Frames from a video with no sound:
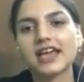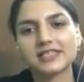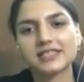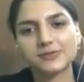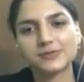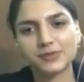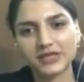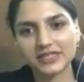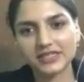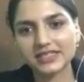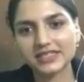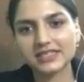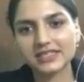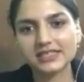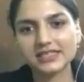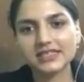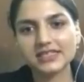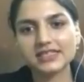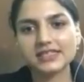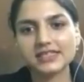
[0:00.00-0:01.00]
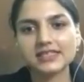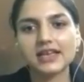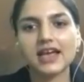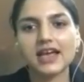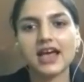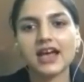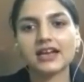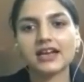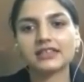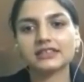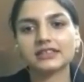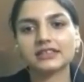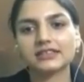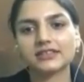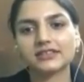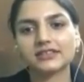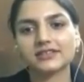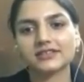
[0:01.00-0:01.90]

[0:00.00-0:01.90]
experiences and